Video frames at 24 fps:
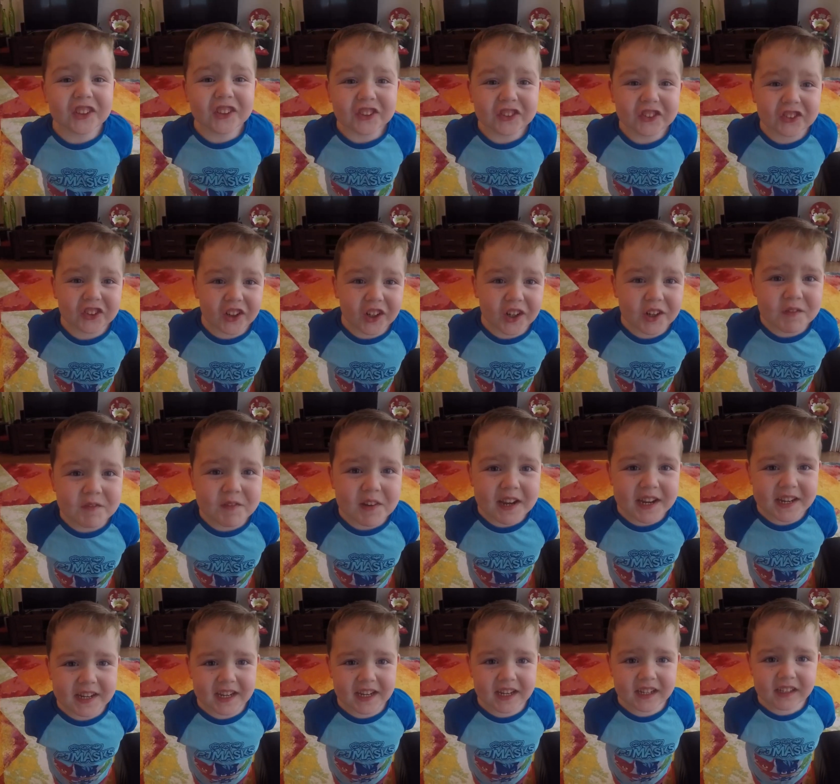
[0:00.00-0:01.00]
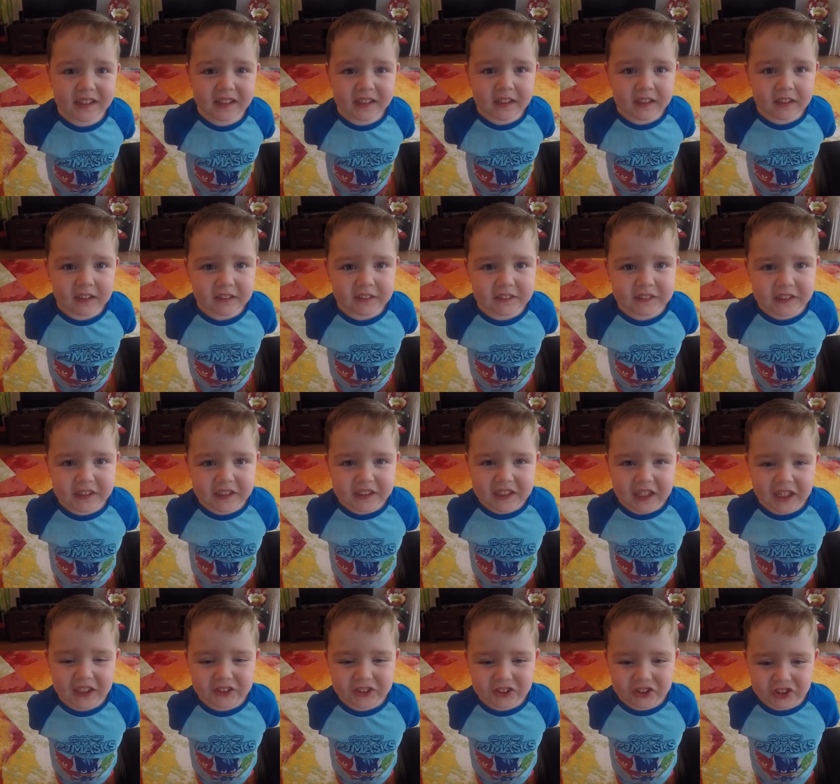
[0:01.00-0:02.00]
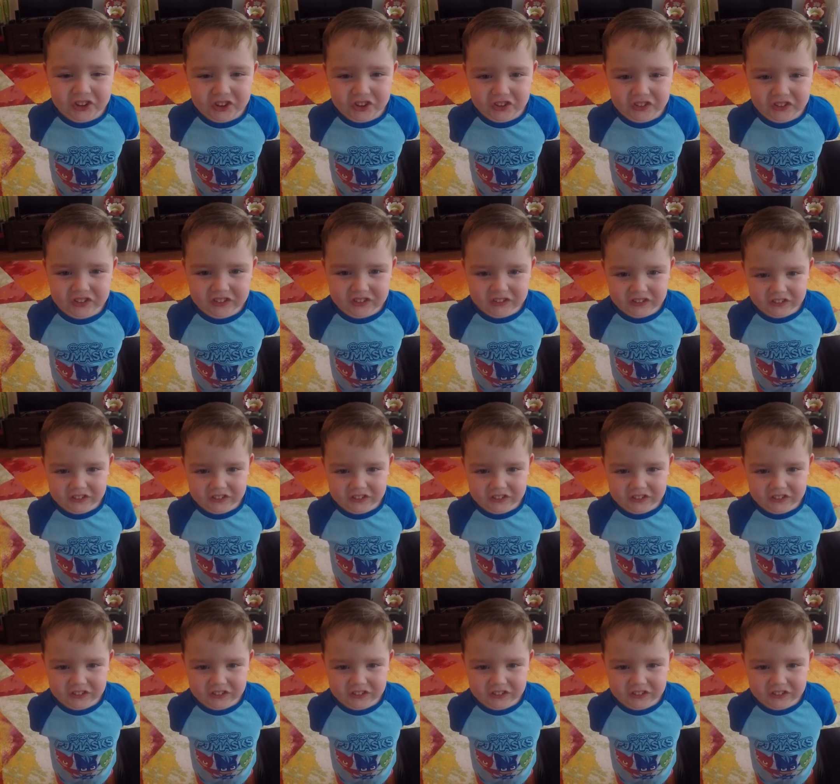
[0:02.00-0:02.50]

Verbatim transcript: Join reading. See you again soon.